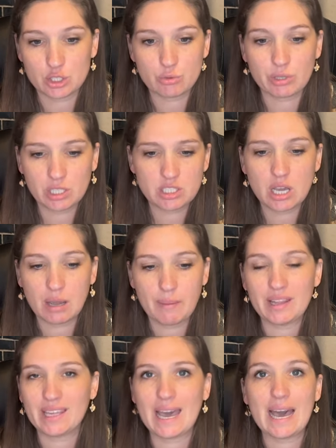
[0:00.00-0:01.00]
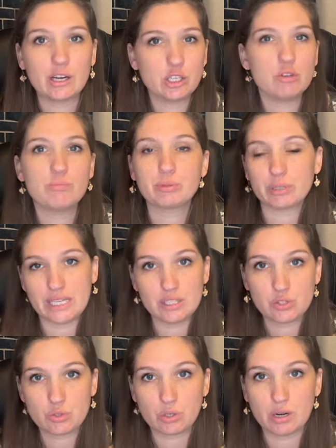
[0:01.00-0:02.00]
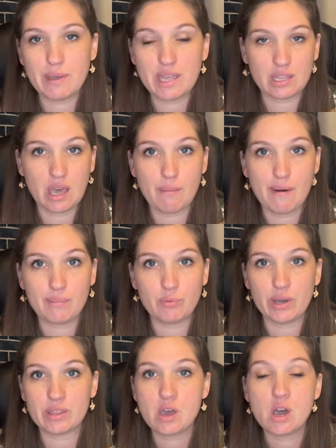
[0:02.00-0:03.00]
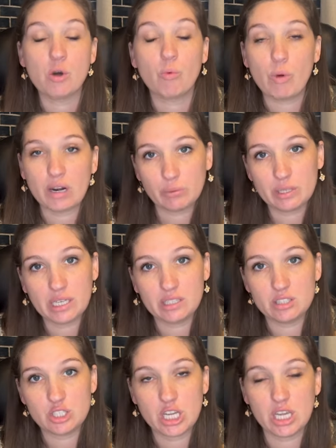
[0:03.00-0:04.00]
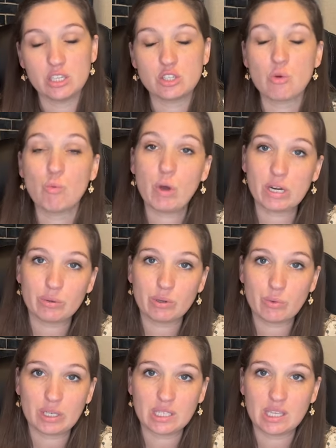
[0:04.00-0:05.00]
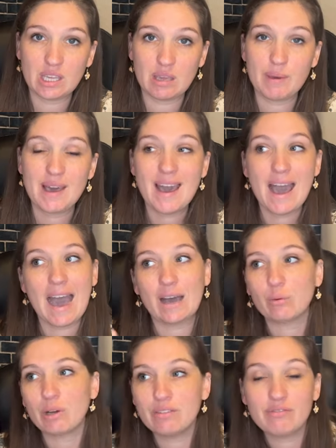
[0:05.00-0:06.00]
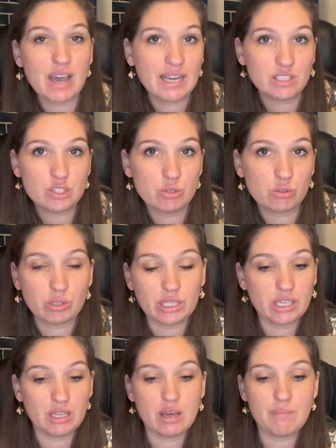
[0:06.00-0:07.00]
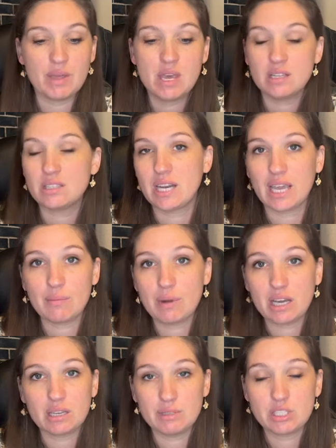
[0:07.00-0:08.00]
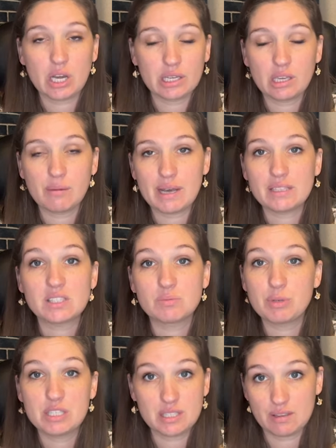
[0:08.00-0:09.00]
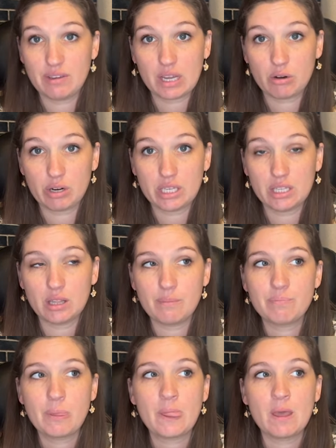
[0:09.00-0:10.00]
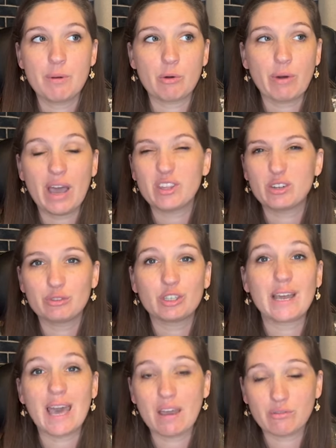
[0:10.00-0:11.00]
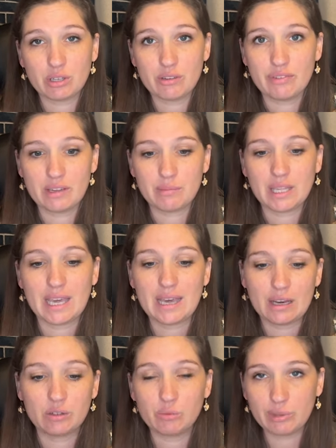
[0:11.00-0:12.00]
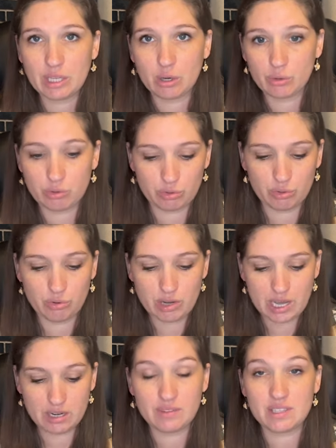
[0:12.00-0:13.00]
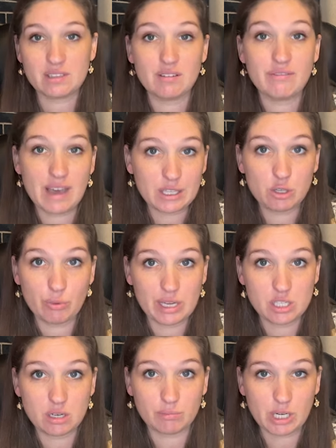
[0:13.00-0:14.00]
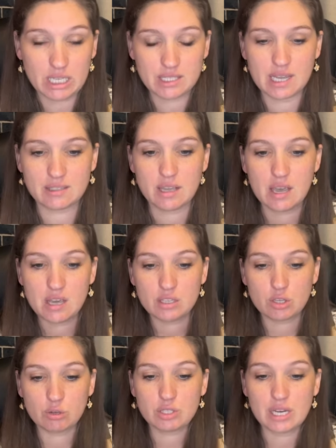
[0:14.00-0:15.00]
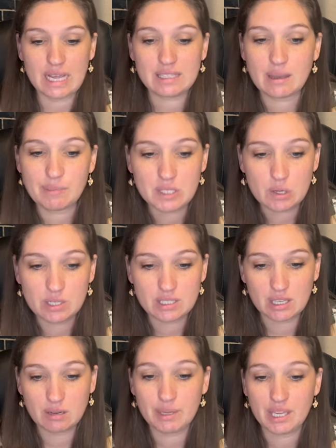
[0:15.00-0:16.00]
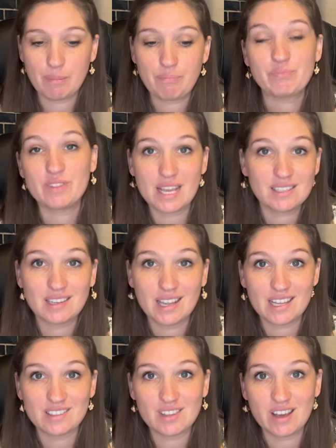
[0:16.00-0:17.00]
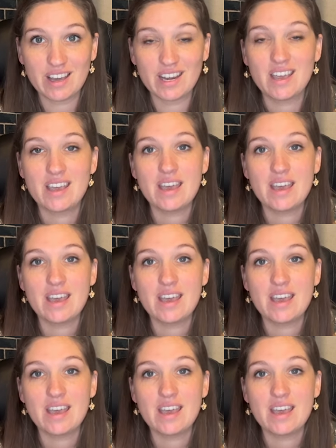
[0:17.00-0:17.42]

So we're going to talk about like how do you brainstorm and come up with what do we need to change? What do we want to keep? How do I find new curriculum? Today I'm not going to be talking about specific curriculum, but rather for every family, how do we go through kind of this evaluation process? So today's episode is going to be nice and hands-on.